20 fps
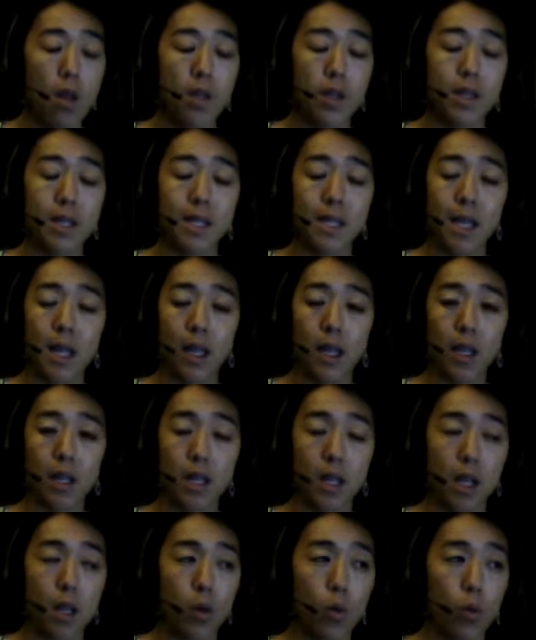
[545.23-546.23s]
The second
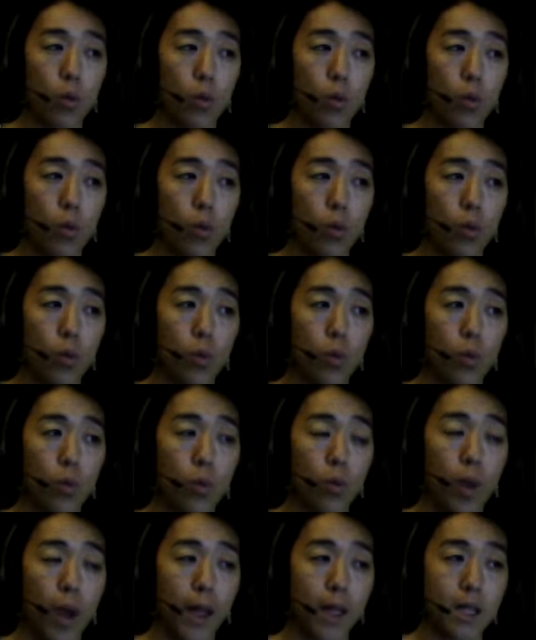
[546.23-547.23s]

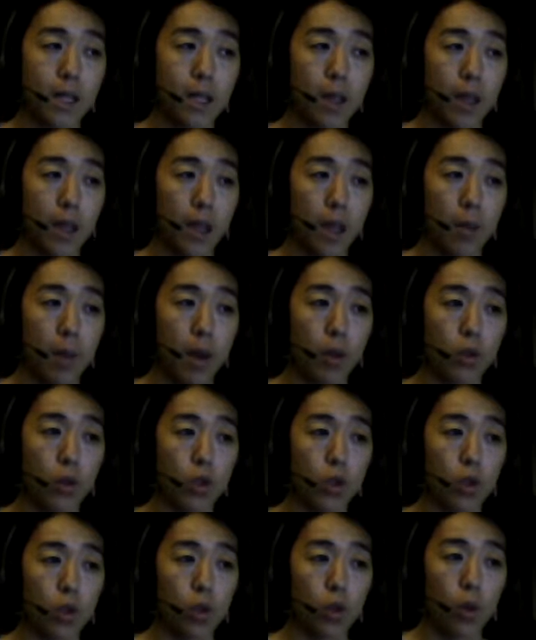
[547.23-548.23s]
way to think about
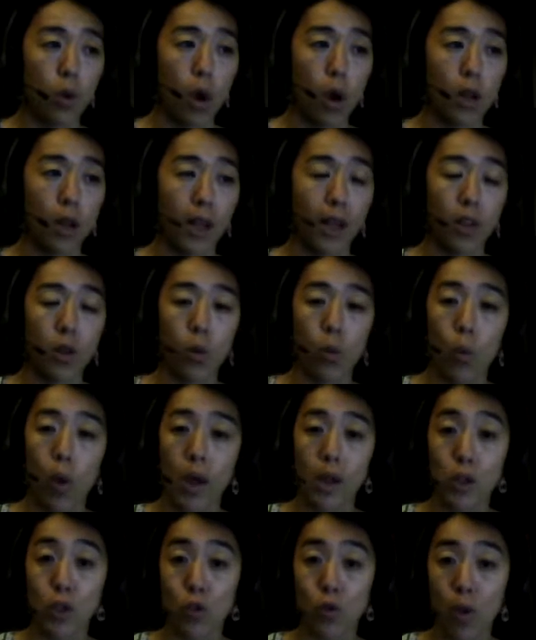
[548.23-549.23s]
do are like the
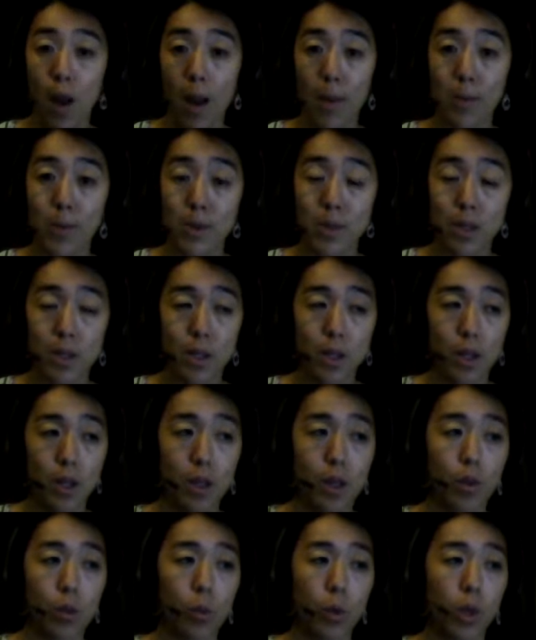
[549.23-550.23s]
wet drops
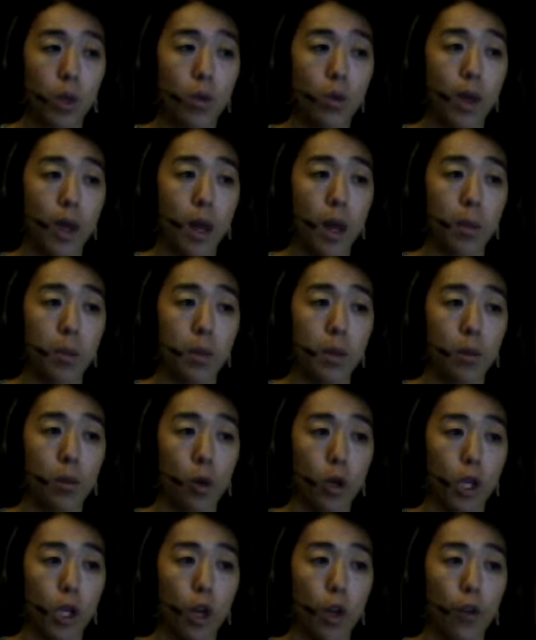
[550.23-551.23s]
when you get up in the
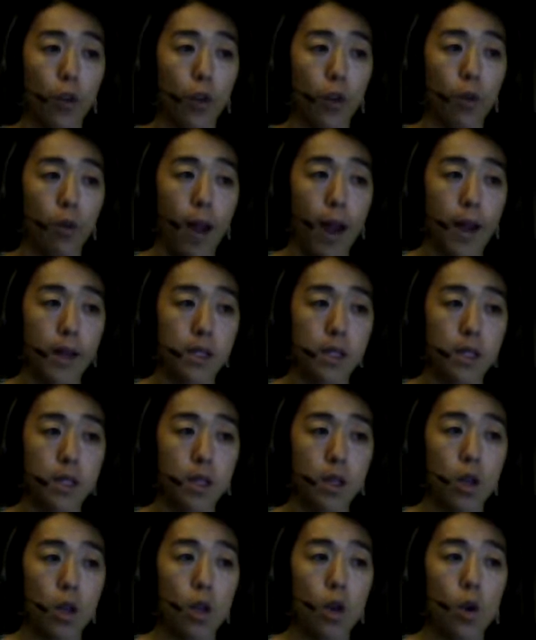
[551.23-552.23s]
morning on the
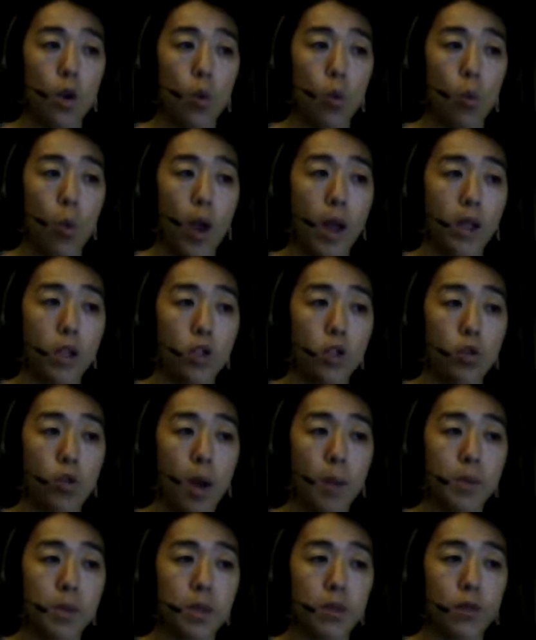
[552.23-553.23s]
grass. Wet
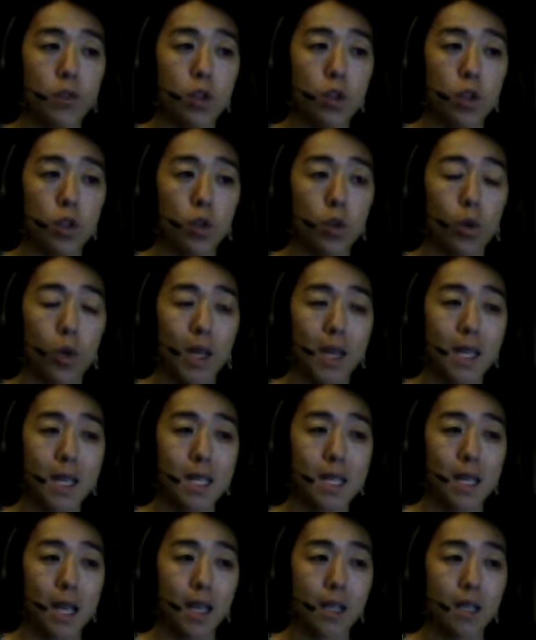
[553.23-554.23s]
drops of dew
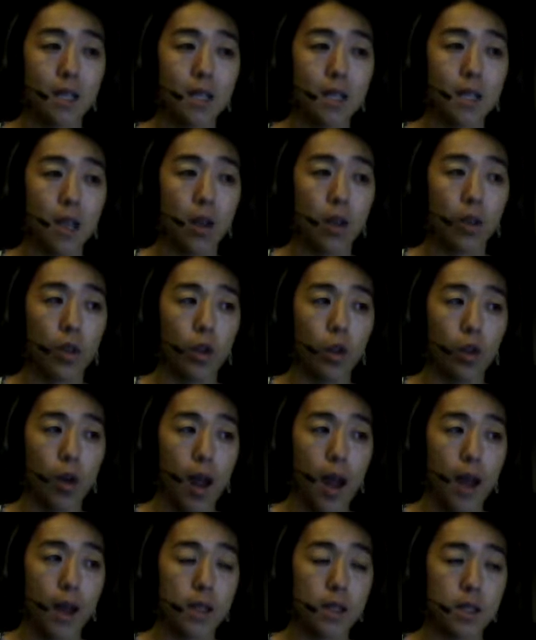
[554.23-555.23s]
condensed on the
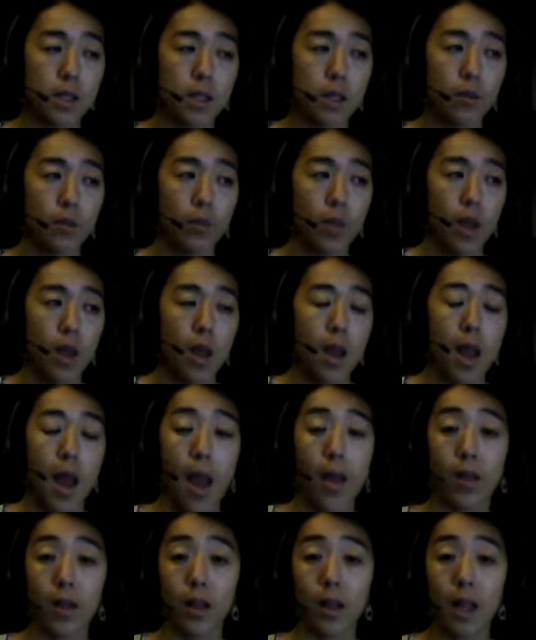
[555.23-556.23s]
grass.
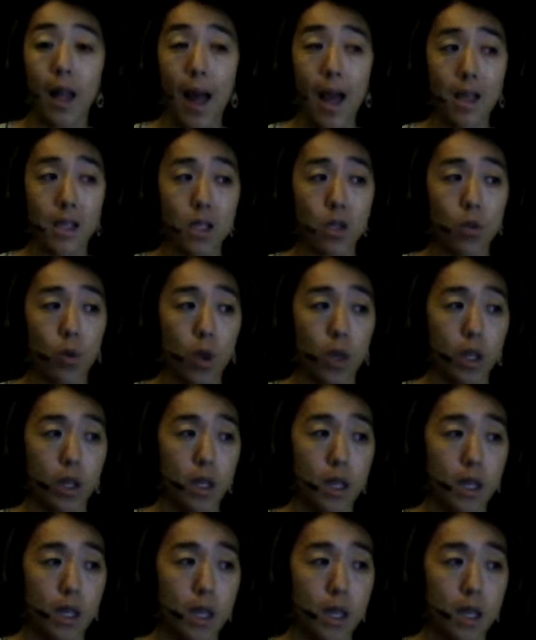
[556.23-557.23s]
And the last one
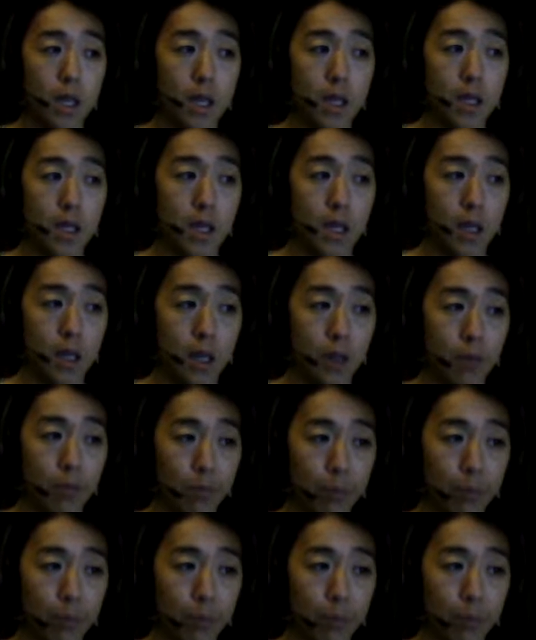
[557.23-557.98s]
is in